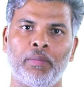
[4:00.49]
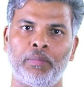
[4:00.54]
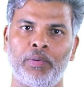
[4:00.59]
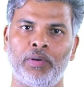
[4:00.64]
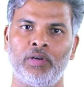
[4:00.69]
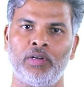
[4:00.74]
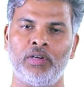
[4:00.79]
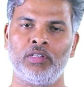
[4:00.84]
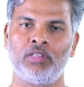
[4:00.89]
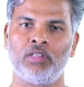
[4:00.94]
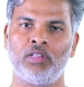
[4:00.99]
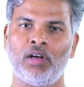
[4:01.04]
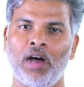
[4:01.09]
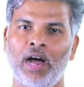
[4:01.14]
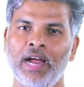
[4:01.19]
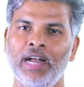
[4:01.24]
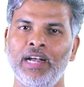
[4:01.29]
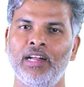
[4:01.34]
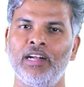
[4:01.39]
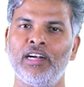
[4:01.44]
up the
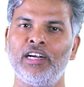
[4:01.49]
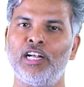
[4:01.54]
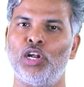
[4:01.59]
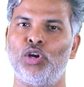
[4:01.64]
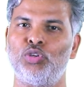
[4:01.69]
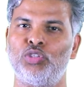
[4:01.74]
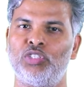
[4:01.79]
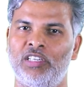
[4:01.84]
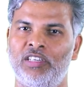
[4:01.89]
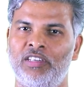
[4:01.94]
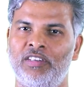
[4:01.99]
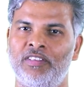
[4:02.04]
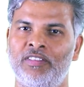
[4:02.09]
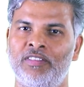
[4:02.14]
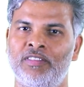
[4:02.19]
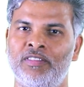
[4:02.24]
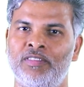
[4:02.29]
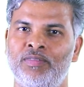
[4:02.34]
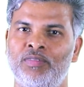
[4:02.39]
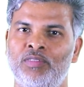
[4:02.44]
hiding telogen.
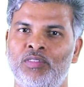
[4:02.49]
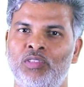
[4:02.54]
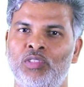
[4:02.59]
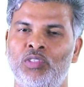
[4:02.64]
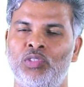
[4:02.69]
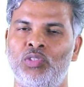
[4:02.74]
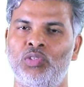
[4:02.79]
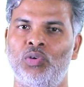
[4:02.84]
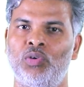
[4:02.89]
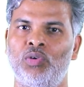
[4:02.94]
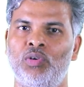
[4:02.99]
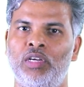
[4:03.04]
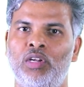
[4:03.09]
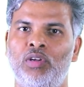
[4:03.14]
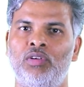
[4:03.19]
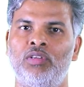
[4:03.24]
So